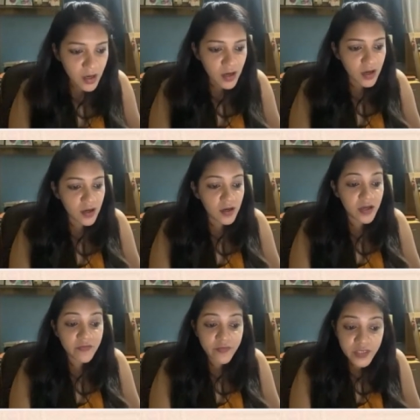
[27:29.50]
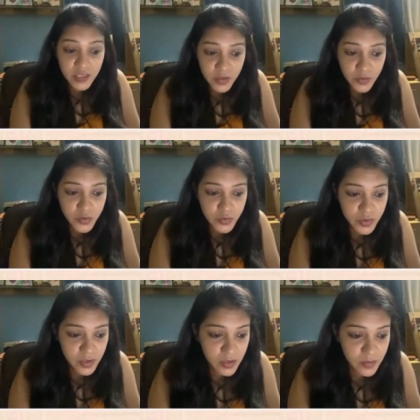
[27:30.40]
uh, if it's due to
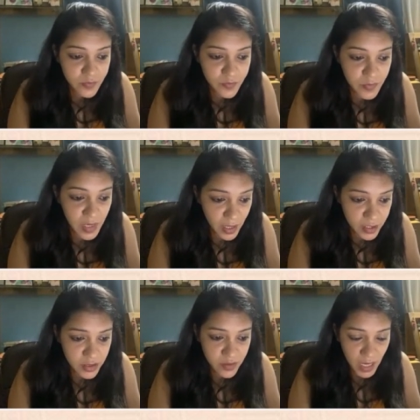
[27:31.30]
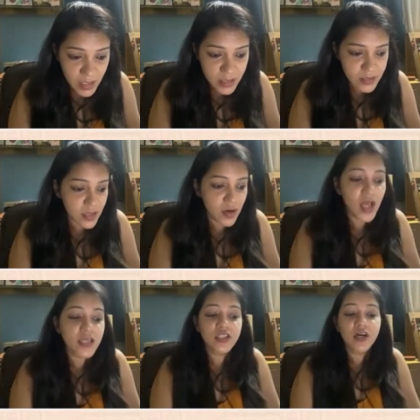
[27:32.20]
the election rallies and
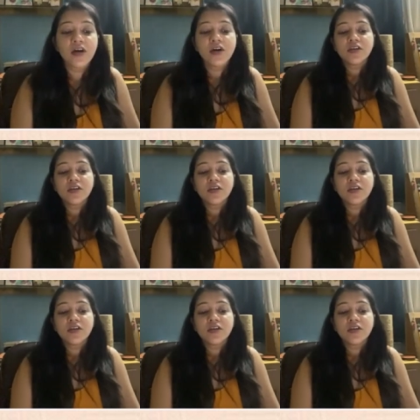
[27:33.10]
acha.